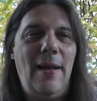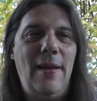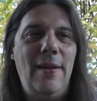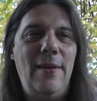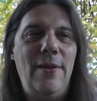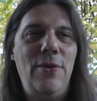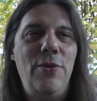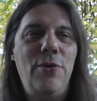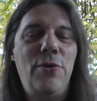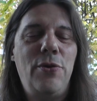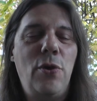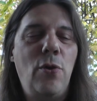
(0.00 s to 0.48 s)

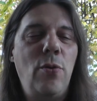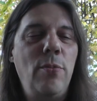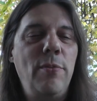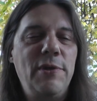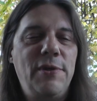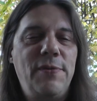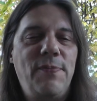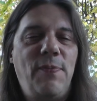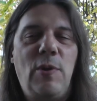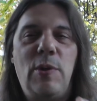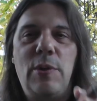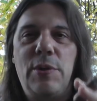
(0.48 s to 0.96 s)
you could
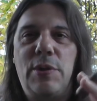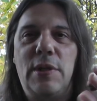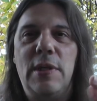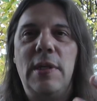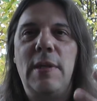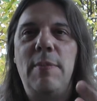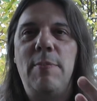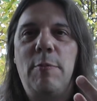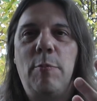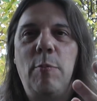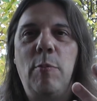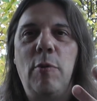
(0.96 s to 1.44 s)
almost fall
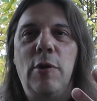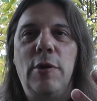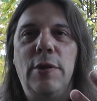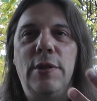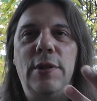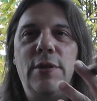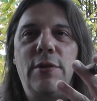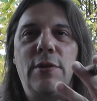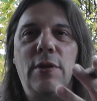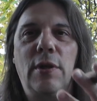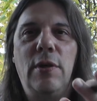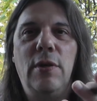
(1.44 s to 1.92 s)
asleep smoking
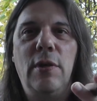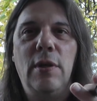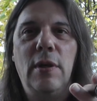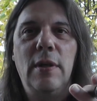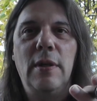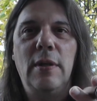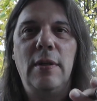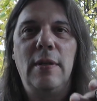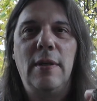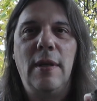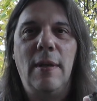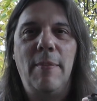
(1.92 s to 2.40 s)
this
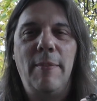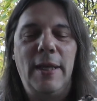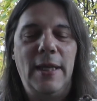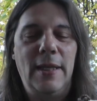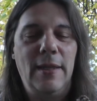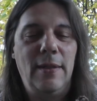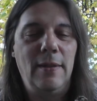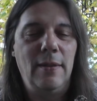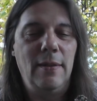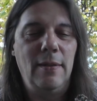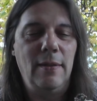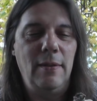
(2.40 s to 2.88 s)
cigar. I
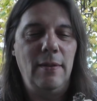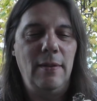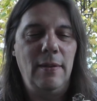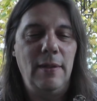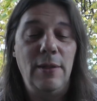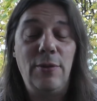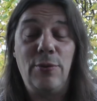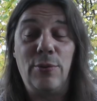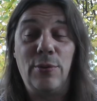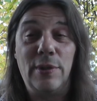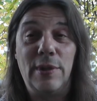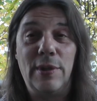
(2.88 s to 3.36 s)
mean,
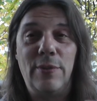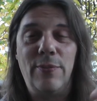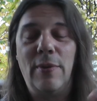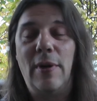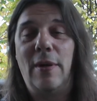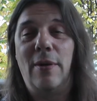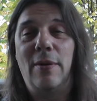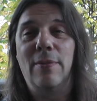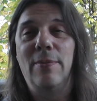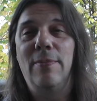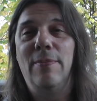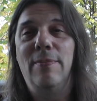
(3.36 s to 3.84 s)
literally,
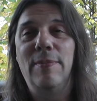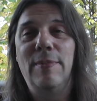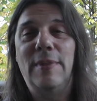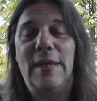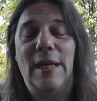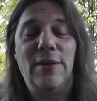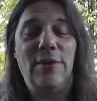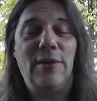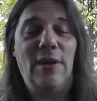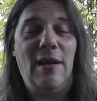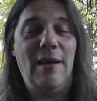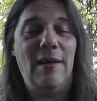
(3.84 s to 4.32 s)
well,
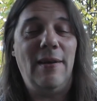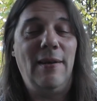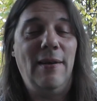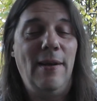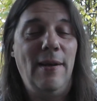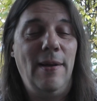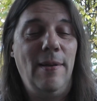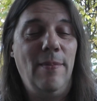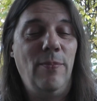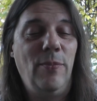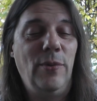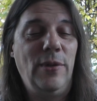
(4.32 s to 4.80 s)
without tired
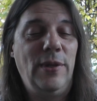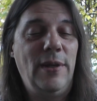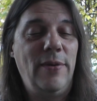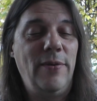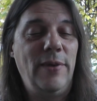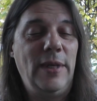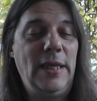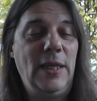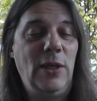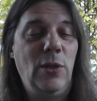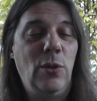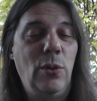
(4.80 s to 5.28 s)
I am with
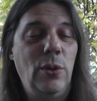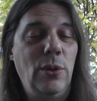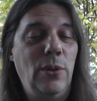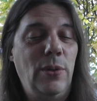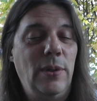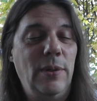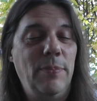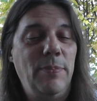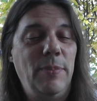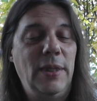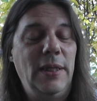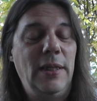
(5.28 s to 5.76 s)
everything going
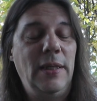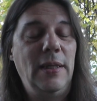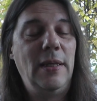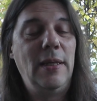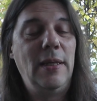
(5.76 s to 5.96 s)
on, but